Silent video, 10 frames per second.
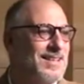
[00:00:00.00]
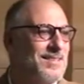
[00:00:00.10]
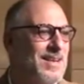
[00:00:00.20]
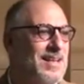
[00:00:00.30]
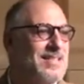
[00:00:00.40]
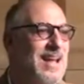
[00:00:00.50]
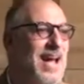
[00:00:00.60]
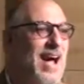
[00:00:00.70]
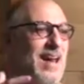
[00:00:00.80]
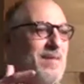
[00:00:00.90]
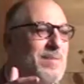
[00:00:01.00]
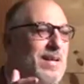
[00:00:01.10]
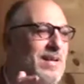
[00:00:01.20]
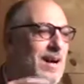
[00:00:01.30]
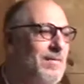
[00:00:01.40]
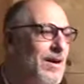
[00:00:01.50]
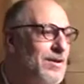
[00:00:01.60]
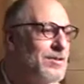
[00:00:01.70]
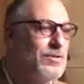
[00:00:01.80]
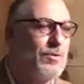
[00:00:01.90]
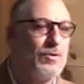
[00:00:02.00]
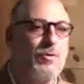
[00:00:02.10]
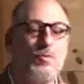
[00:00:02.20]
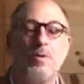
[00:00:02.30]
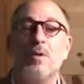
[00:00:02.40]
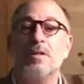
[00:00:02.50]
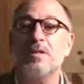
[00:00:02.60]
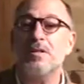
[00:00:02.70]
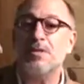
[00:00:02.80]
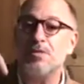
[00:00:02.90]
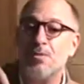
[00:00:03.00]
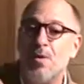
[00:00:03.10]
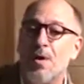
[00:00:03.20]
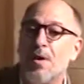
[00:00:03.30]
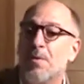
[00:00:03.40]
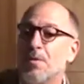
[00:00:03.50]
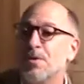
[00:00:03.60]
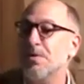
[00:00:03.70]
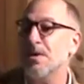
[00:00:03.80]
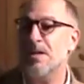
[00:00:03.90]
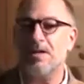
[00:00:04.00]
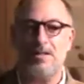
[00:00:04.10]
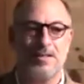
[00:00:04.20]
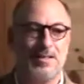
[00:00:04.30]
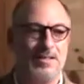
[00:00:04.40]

Right? Because the enemy of our soul will want to destroy what we're doing here.